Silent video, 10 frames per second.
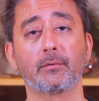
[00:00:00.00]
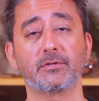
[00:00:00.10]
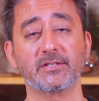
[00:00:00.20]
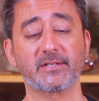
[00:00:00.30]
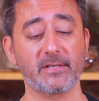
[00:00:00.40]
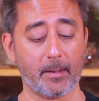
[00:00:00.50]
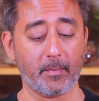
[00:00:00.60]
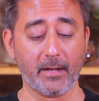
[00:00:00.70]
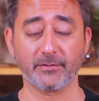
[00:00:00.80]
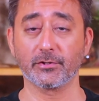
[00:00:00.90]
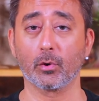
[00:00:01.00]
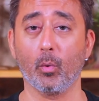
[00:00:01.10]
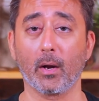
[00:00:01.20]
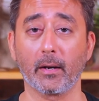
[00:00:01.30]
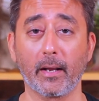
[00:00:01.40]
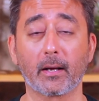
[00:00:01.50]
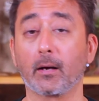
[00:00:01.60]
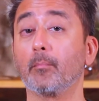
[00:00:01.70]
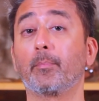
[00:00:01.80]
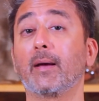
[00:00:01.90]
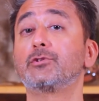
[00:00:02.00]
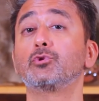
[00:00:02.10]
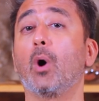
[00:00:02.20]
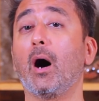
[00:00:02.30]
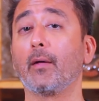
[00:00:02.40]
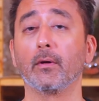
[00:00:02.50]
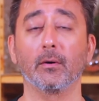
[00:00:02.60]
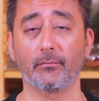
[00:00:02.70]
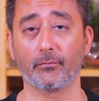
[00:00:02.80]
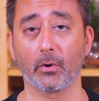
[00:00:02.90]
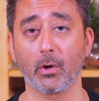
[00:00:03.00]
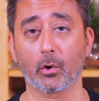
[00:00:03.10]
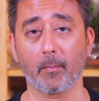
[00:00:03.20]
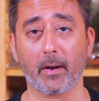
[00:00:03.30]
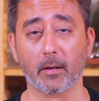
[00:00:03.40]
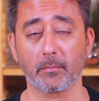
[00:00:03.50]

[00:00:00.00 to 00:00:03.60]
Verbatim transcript: TCM801A compared to other fully automatic